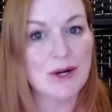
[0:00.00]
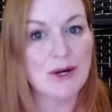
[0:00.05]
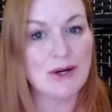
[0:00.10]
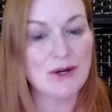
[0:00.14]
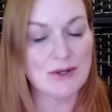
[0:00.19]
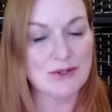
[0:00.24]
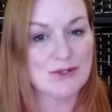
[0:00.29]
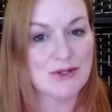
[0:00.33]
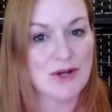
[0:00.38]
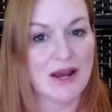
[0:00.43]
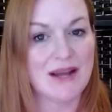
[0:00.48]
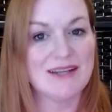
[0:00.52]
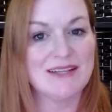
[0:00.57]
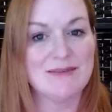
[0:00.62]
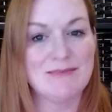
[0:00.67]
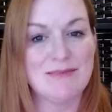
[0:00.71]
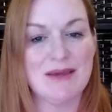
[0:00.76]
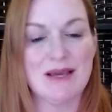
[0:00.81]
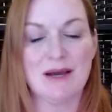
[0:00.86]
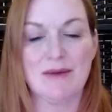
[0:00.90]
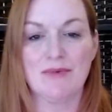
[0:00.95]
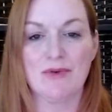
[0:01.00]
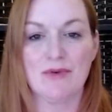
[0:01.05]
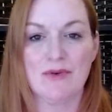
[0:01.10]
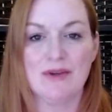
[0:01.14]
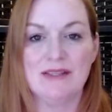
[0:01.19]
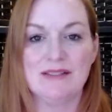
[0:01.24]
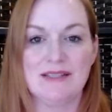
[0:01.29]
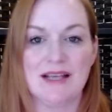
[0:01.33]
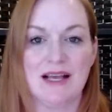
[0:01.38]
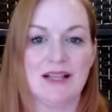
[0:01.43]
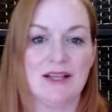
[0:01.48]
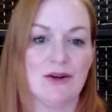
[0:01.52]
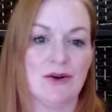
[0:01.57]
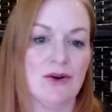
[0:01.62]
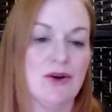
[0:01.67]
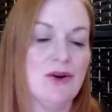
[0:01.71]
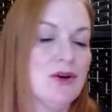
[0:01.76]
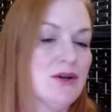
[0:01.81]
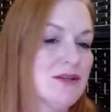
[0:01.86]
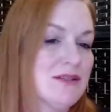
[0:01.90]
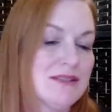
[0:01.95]
You're trying to become a reseller,
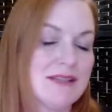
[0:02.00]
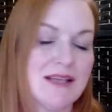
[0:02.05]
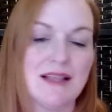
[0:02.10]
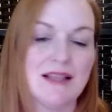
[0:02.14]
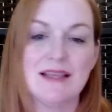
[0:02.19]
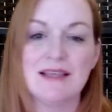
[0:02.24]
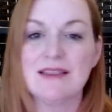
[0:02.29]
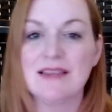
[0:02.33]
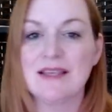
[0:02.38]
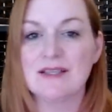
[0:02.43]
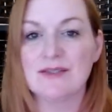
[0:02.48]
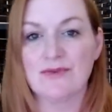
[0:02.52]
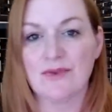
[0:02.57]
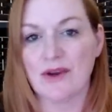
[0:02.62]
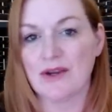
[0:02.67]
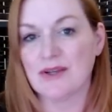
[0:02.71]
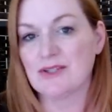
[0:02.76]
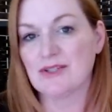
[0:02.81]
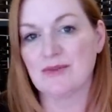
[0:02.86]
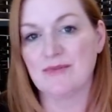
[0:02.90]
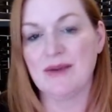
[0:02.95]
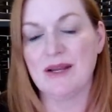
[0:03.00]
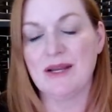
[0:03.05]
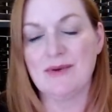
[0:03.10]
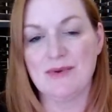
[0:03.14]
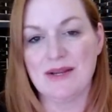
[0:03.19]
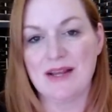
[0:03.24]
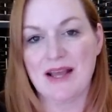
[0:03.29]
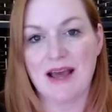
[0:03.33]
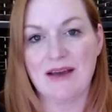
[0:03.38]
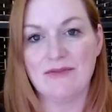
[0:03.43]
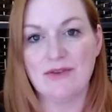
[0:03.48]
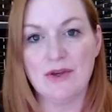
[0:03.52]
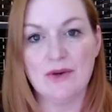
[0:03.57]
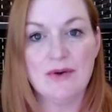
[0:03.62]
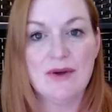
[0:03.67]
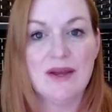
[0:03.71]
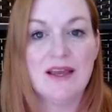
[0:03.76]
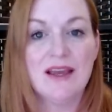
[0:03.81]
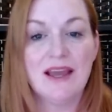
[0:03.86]
selling things for extra money, what have you.